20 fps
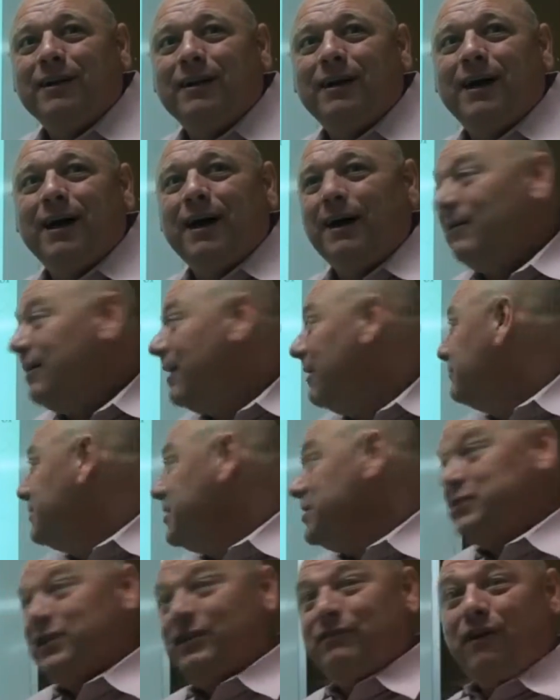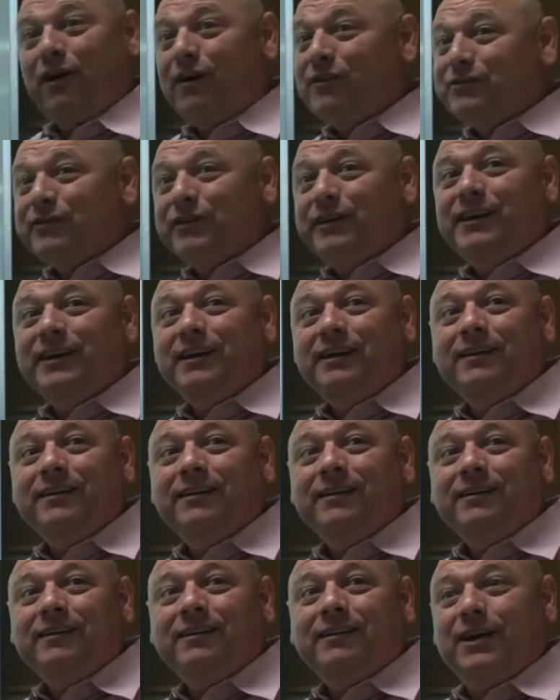Right. I'm teaching falsely,
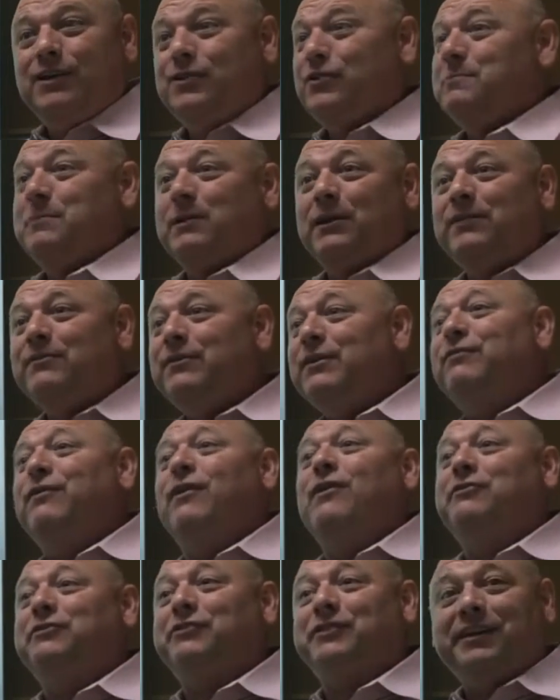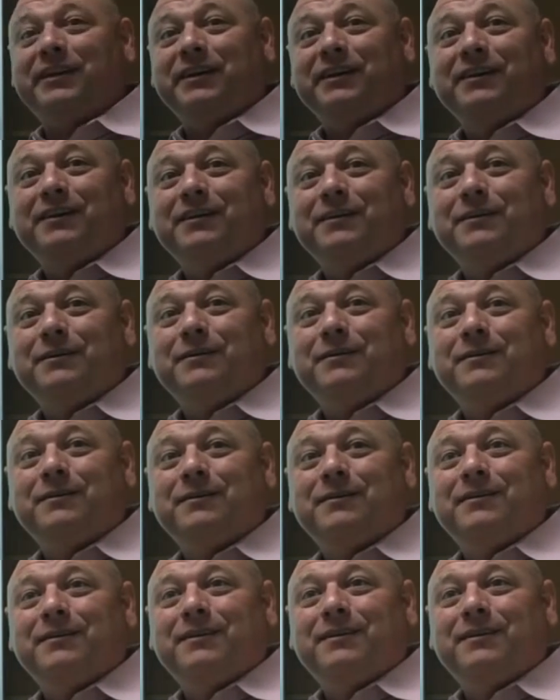and you're believing falsely. Mm-hmm.